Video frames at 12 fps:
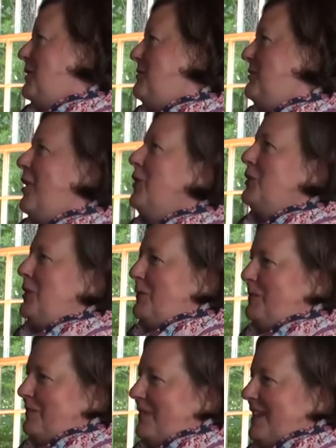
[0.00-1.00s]
in
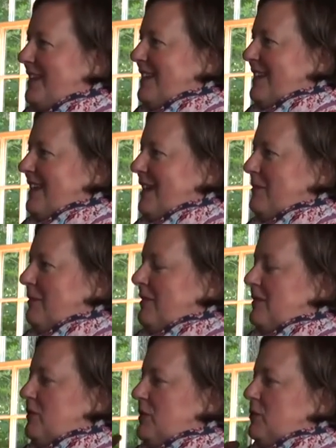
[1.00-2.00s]
volume. Um,
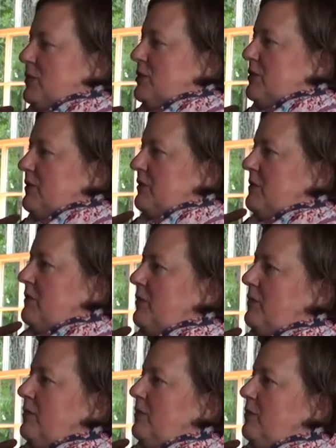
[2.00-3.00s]
we're sort of
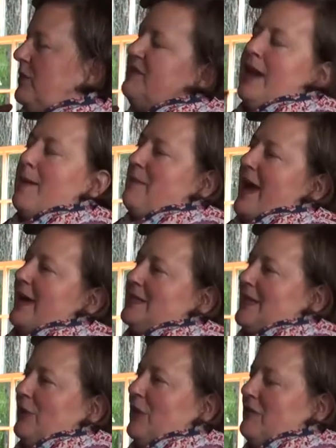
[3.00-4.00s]
we've not
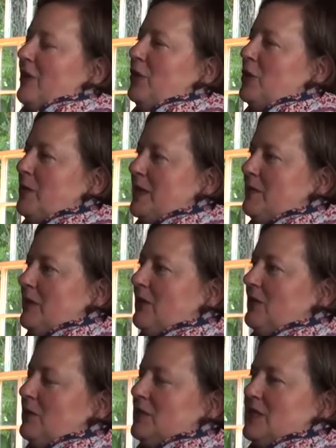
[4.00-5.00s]
maxed out our volume in the
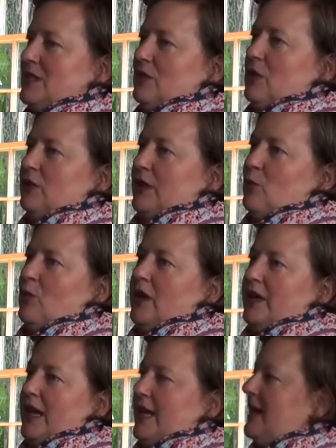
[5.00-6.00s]
mill. We're still only
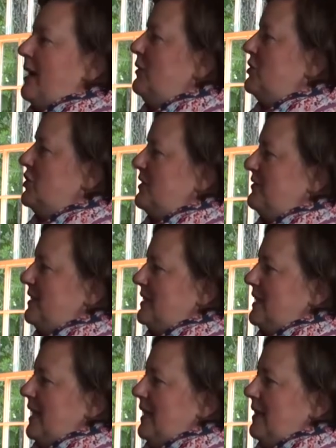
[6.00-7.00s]
one eight-hour shift a
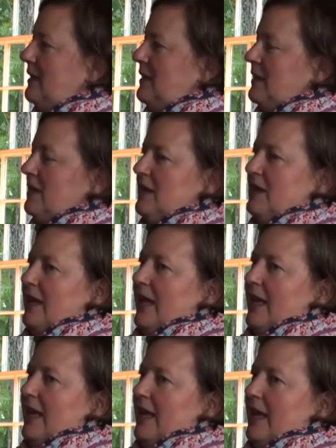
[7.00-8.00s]
day.
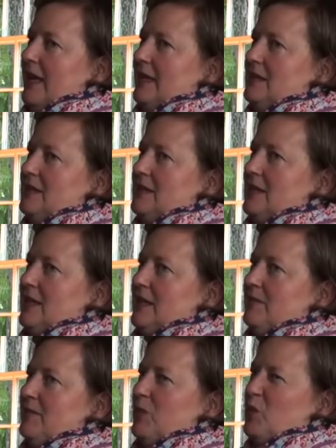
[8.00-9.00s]
And
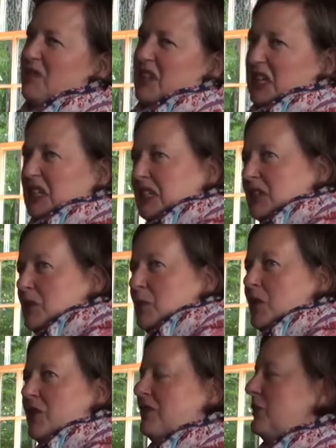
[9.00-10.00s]
um, we've got a little
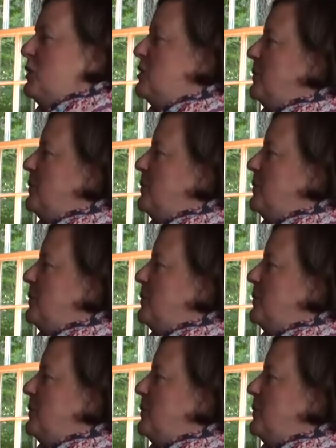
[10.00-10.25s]
more floor